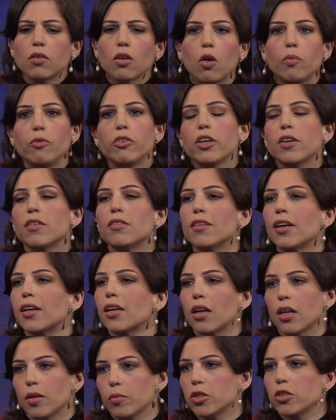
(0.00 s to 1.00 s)
obvious that
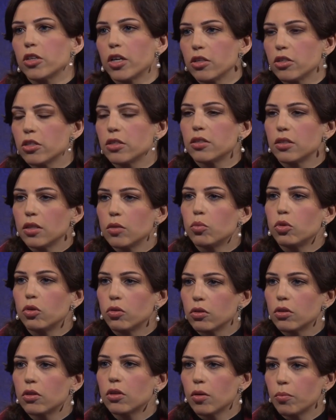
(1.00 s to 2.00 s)
climate change is an
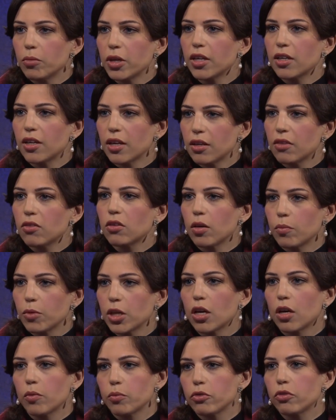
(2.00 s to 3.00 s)
important topic that is
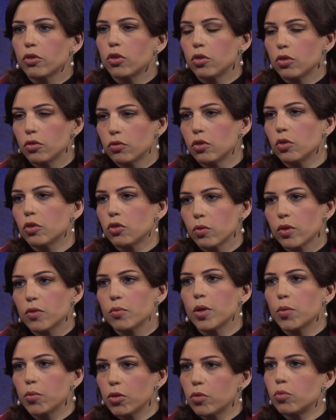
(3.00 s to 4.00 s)
coming up for Swiss
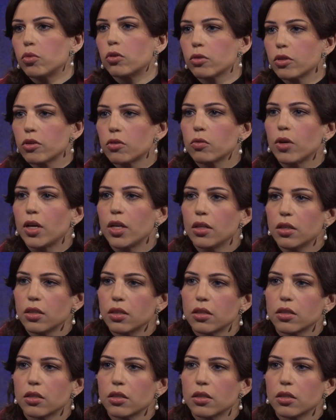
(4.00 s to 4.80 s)
people abroad as well.